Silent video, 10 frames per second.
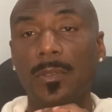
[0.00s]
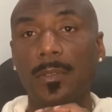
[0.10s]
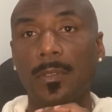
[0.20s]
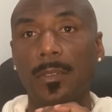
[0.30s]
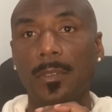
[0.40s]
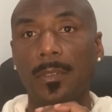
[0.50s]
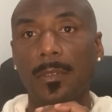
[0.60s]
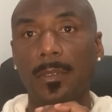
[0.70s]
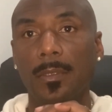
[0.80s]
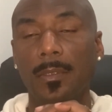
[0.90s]

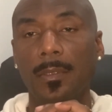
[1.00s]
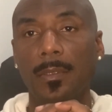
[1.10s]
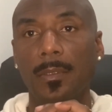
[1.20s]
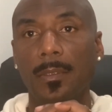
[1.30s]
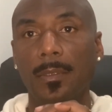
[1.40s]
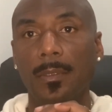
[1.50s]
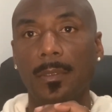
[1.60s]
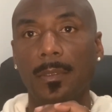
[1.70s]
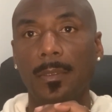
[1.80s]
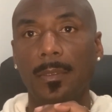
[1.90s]

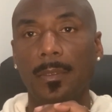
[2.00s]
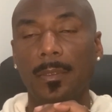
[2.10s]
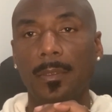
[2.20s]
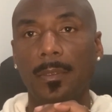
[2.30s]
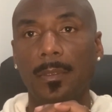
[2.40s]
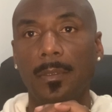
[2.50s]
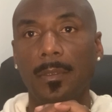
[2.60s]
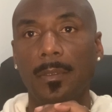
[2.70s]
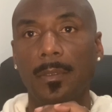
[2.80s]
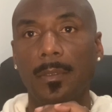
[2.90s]

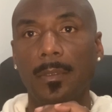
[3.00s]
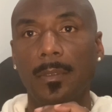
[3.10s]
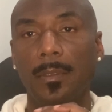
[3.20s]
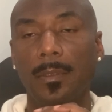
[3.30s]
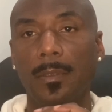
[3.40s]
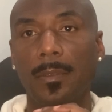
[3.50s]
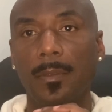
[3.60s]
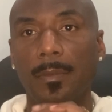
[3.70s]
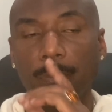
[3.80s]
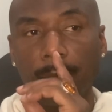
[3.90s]

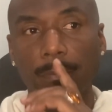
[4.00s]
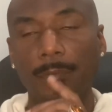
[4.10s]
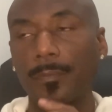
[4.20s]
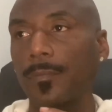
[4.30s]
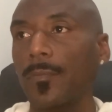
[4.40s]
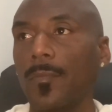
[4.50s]
(no one is talking)